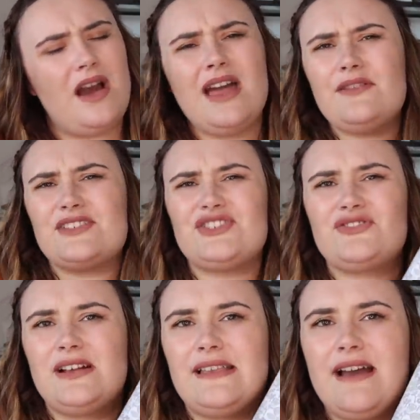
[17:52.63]
kind of
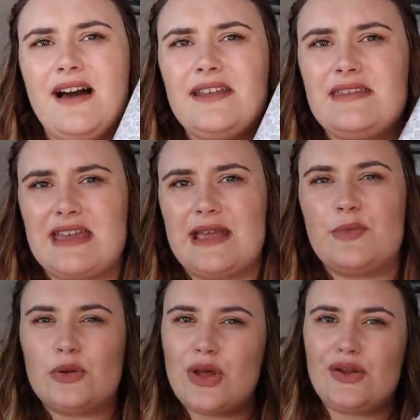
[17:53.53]
Australiana
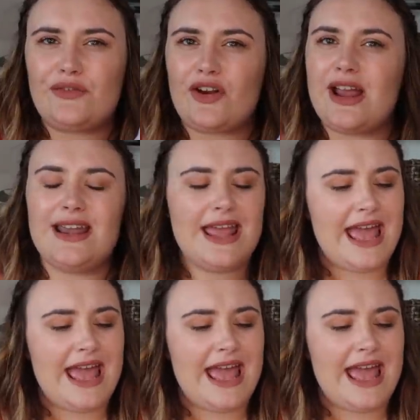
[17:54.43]
theme all over it.